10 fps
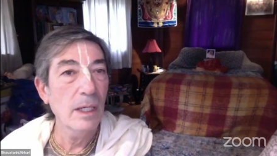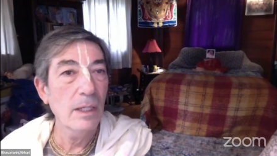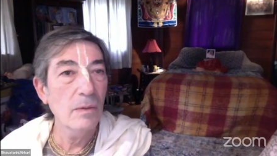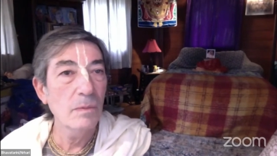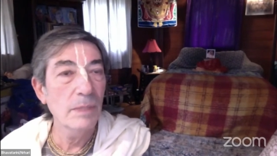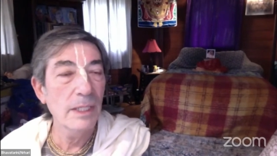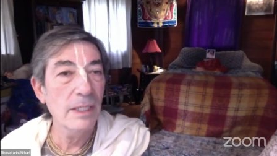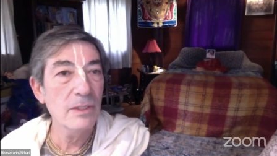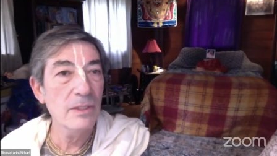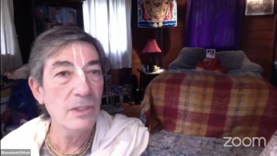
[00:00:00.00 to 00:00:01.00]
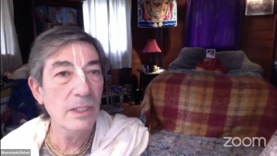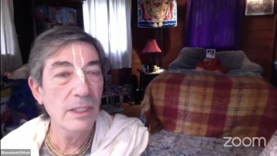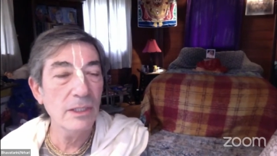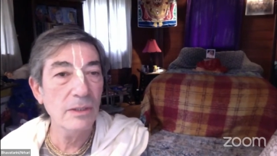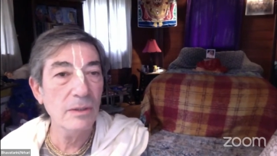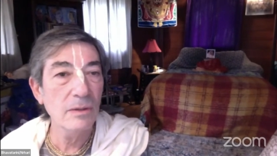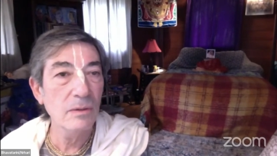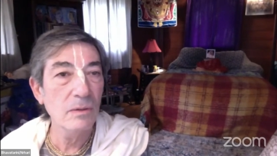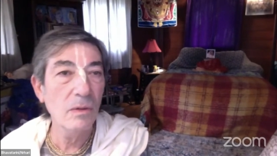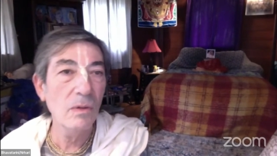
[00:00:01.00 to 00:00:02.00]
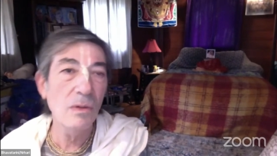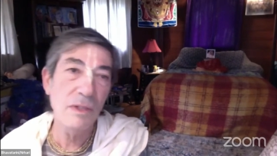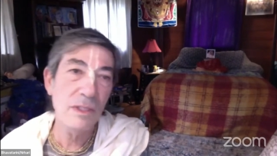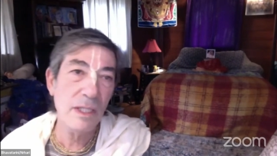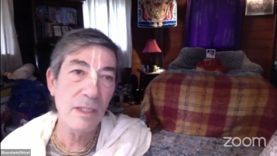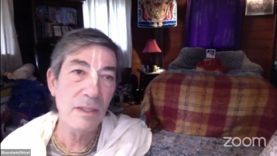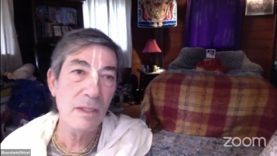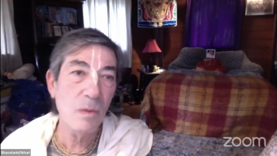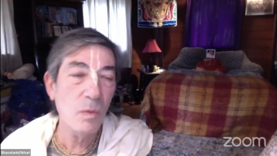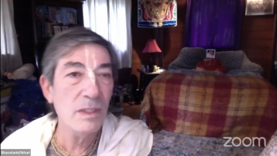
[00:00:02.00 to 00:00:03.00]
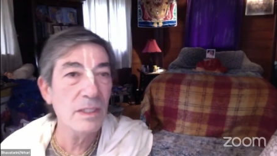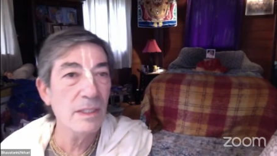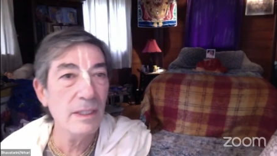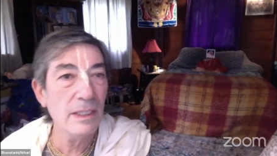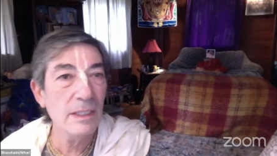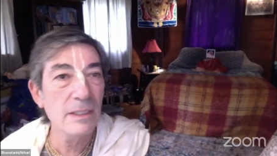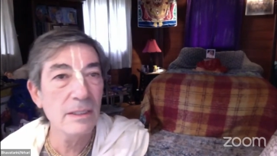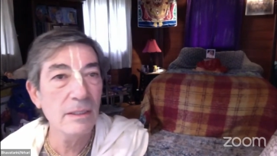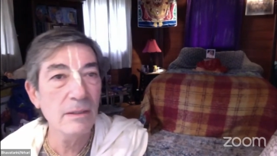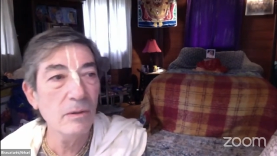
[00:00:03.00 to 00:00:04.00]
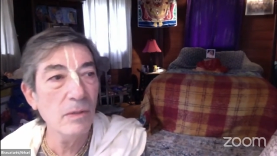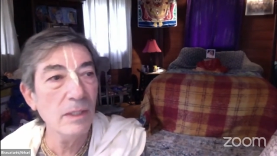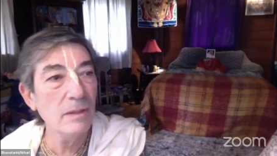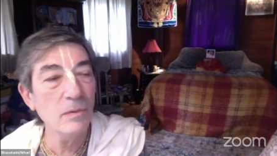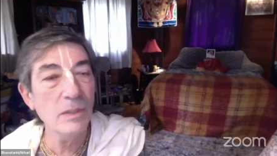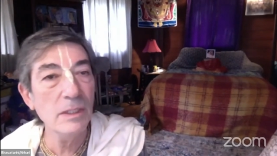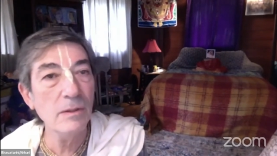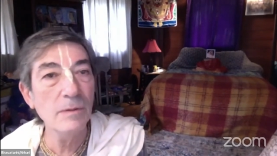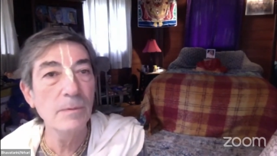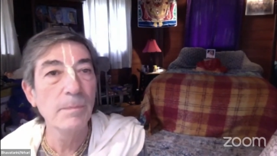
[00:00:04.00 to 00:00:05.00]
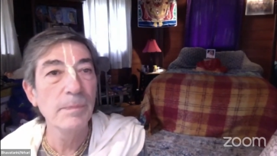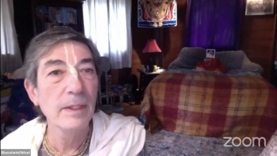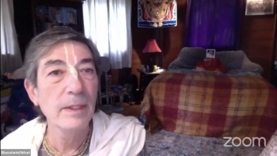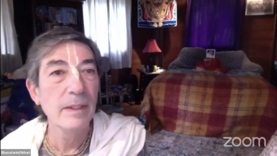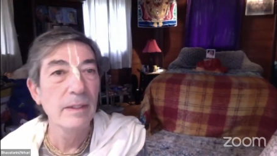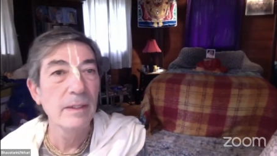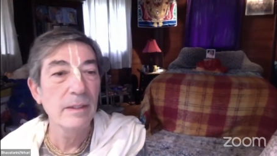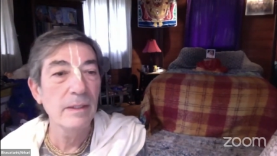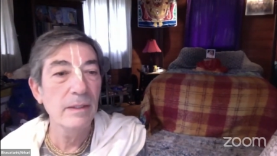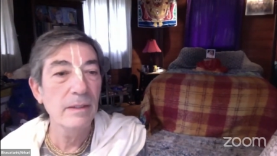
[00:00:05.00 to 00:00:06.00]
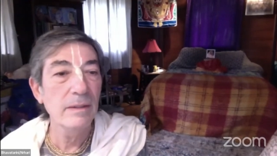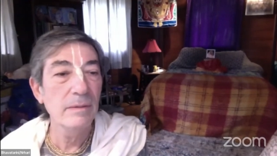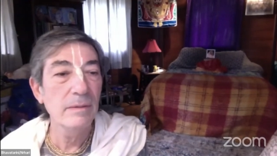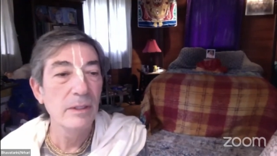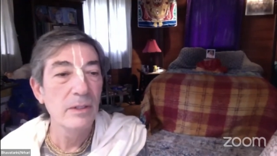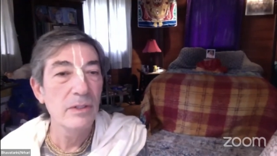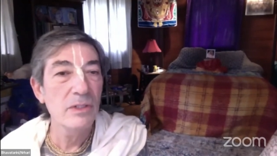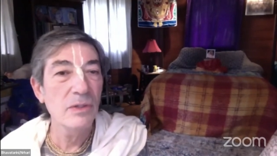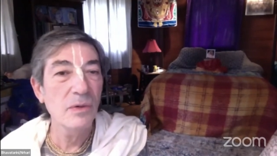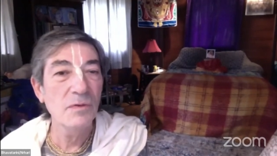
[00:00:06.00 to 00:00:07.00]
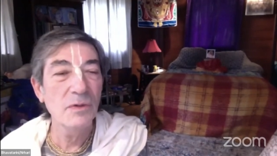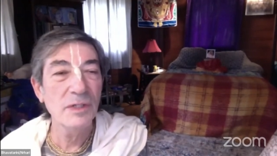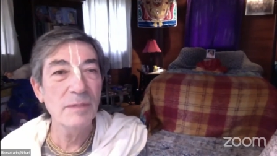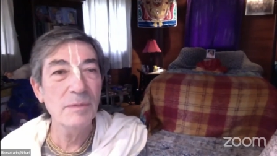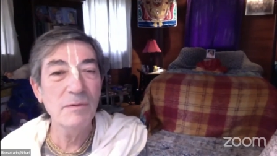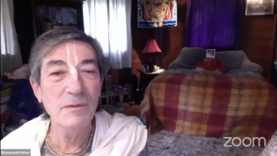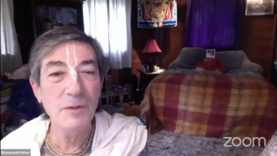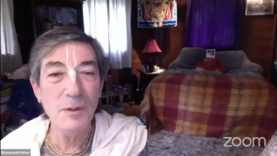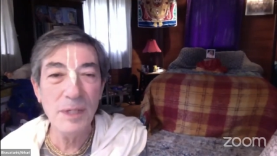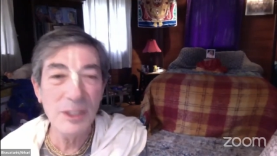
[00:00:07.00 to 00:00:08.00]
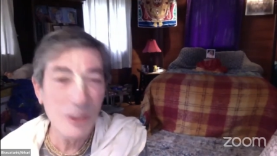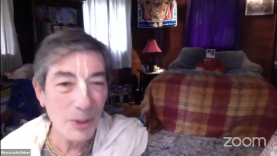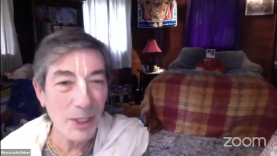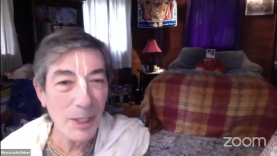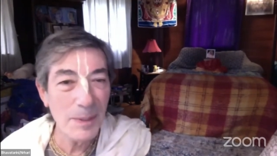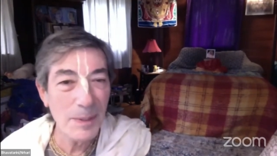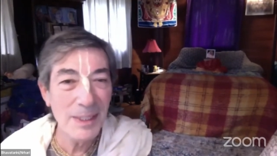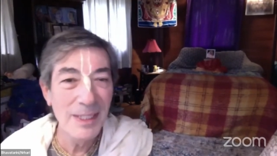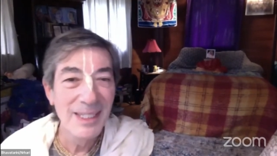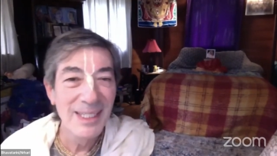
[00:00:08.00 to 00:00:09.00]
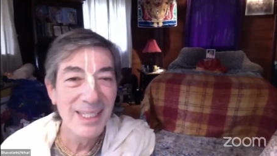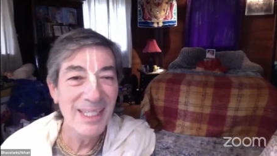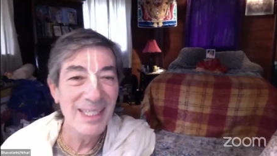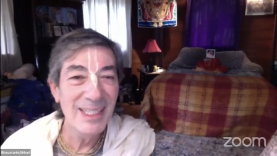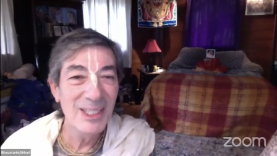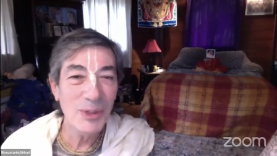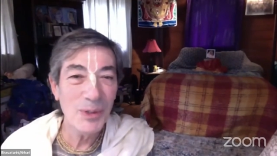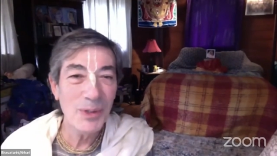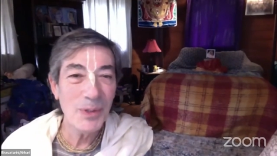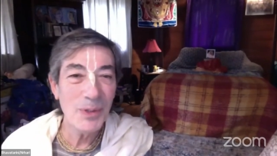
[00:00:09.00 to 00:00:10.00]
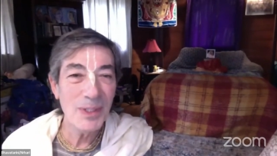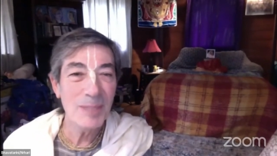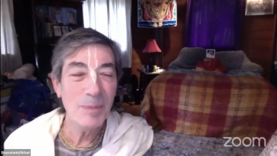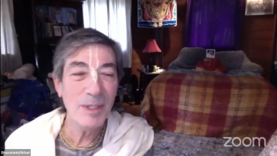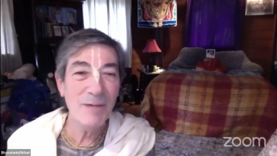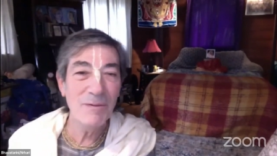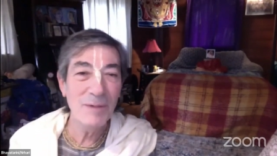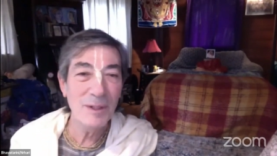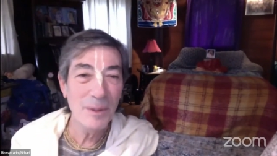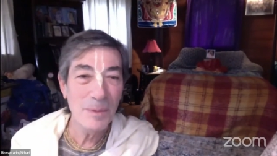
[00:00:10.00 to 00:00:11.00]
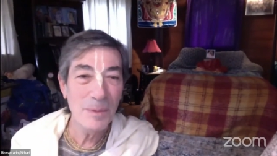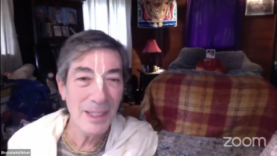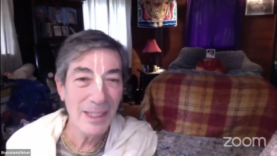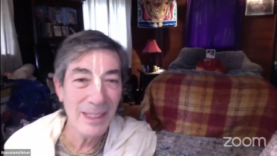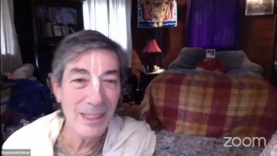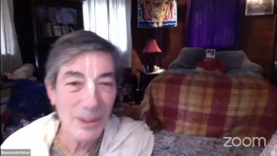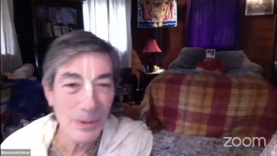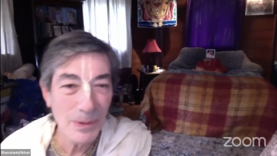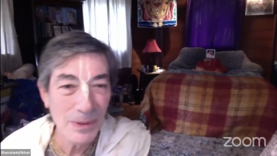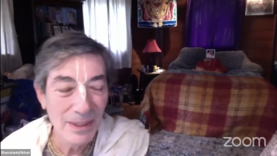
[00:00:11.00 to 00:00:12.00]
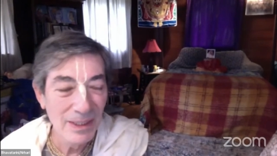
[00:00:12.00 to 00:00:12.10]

how by association, all these other unwanted things go out the window. Uh, so forgive me for my shortcoming and in short notice, but I felt obligated to,